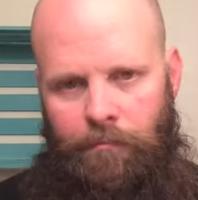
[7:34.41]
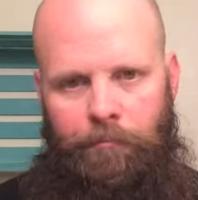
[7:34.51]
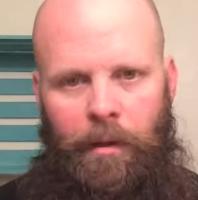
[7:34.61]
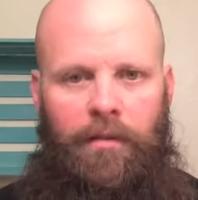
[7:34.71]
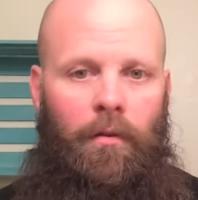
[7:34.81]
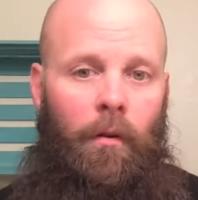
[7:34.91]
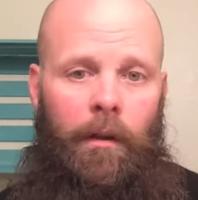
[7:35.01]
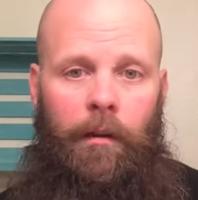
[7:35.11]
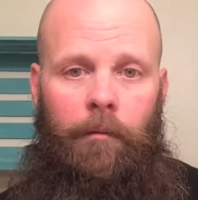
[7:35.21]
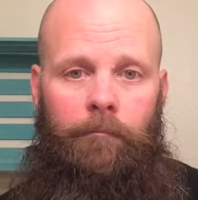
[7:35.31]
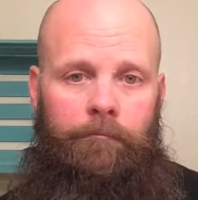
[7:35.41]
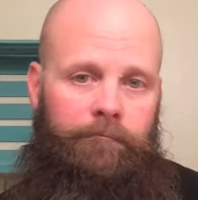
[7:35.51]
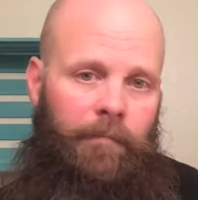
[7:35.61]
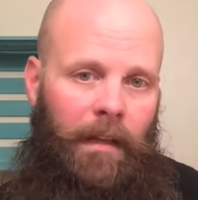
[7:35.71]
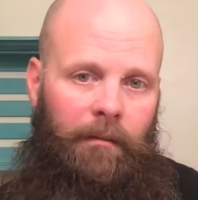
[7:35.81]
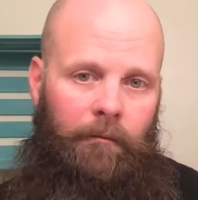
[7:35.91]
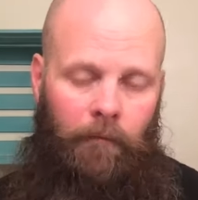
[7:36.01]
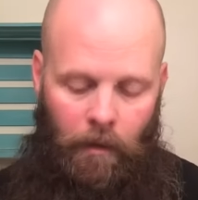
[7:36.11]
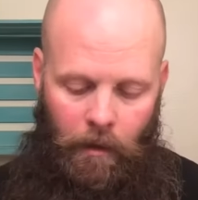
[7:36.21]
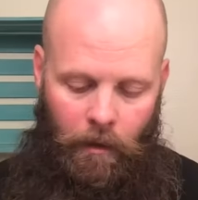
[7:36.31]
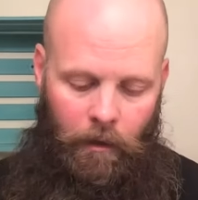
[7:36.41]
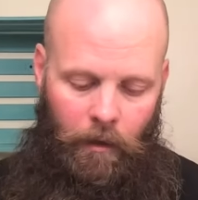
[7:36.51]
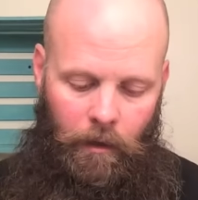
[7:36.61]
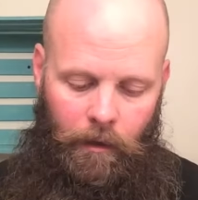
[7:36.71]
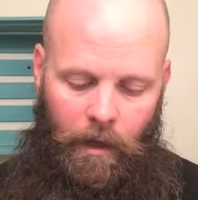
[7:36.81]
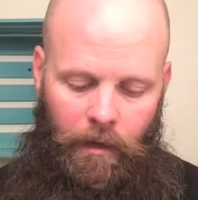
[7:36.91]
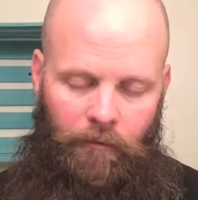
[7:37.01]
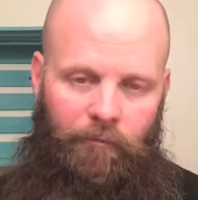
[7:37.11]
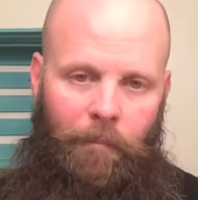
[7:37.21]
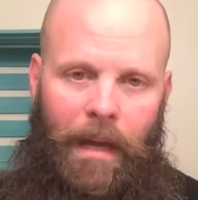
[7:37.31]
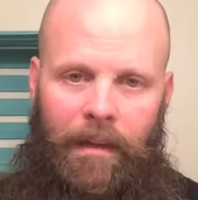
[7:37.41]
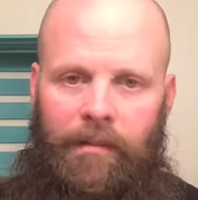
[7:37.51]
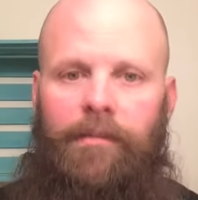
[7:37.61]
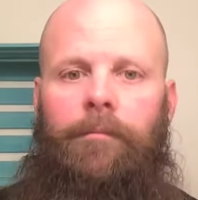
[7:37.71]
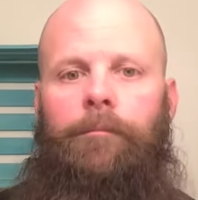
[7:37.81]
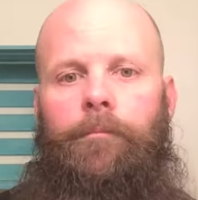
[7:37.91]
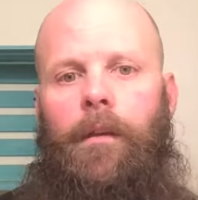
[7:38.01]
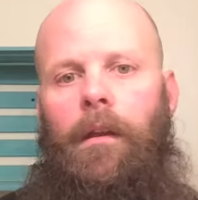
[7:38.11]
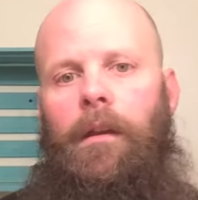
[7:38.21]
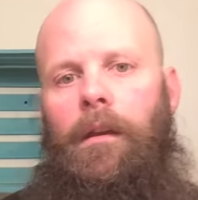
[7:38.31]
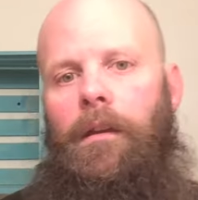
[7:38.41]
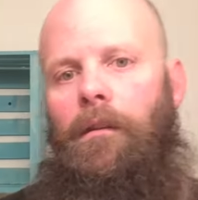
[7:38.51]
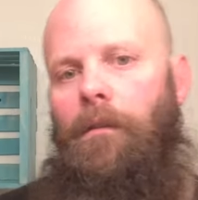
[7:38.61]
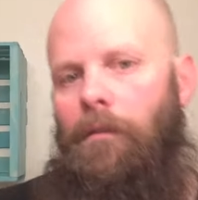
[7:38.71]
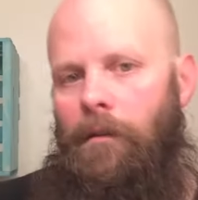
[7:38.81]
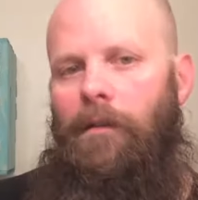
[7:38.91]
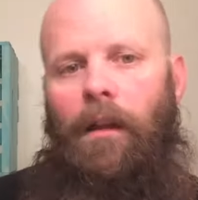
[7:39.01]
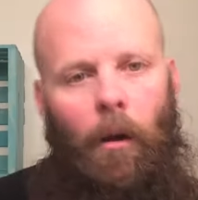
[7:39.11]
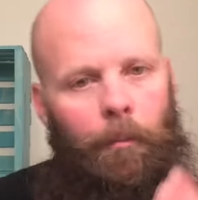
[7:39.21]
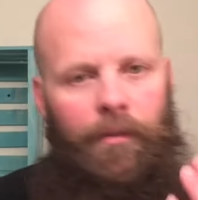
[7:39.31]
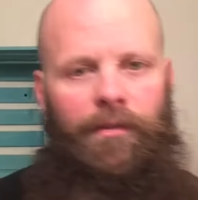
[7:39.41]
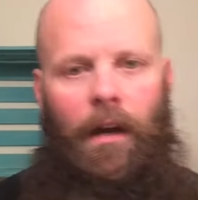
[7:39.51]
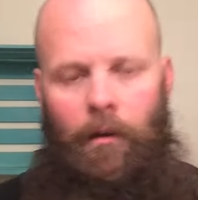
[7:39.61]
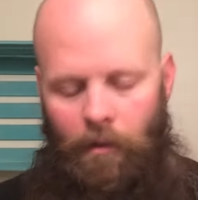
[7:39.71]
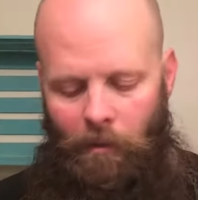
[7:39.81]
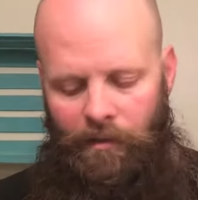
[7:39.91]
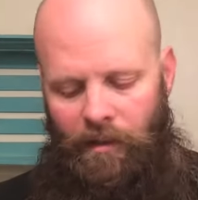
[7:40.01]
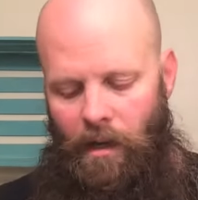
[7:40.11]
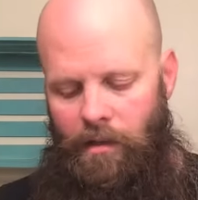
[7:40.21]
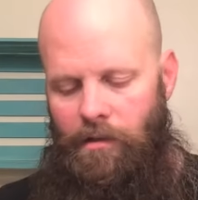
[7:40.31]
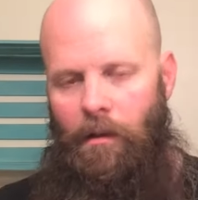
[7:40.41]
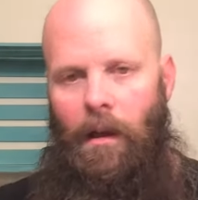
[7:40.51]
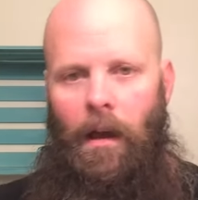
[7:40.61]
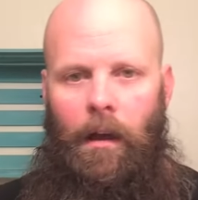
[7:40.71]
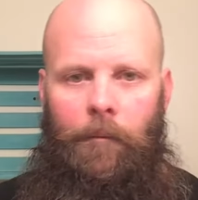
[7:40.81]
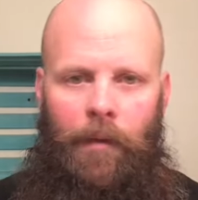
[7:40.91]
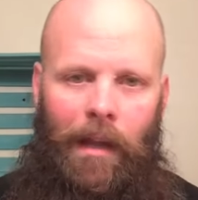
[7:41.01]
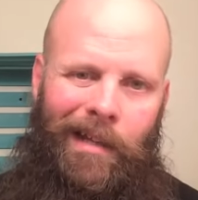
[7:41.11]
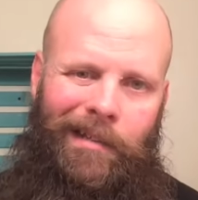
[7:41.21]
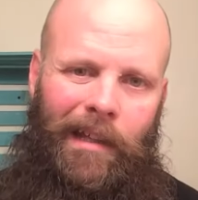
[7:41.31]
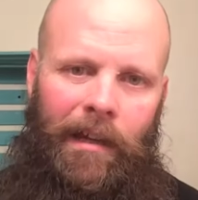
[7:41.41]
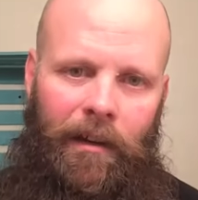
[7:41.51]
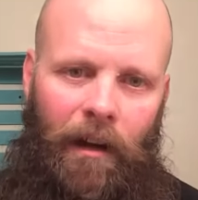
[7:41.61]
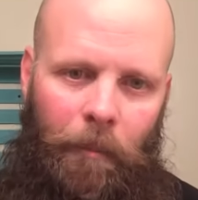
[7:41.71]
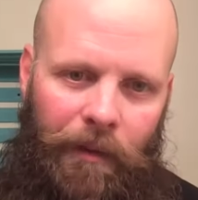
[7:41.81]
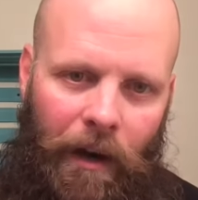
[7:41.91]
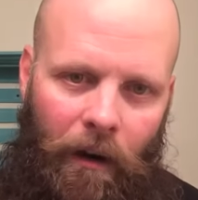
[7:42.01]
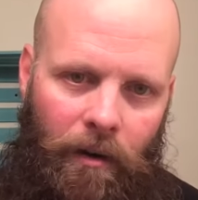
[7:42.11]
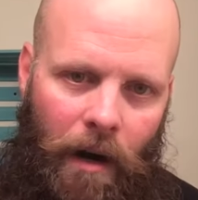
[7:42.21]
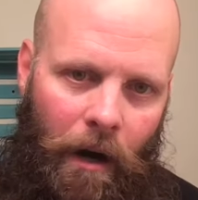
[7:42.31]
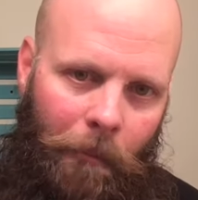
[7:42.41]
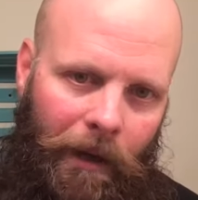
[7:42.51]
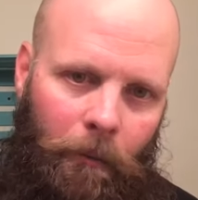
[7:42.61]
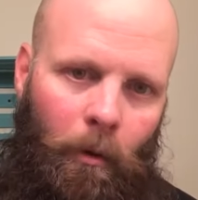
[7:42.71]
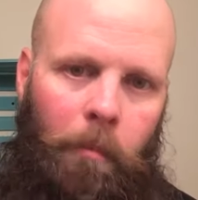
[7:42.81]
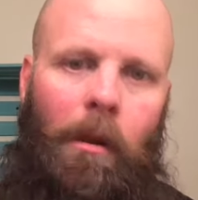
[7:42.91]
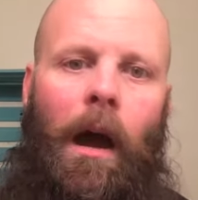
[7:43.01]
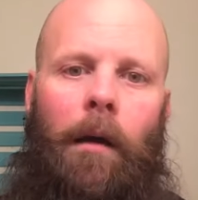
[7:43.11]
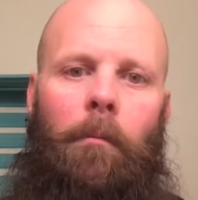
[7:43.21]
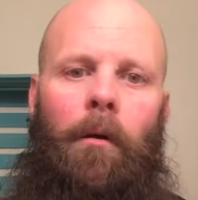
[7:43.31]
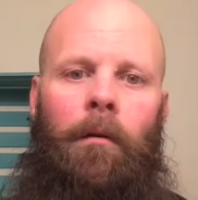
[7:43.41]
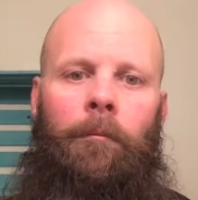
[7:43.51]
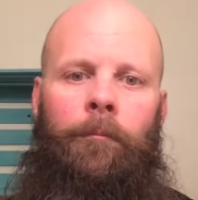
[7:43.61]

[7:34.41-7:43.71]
petroleum like kind of base, it'll help you style your mustache. I like to heat it up with the hair dryer, make it more pliable.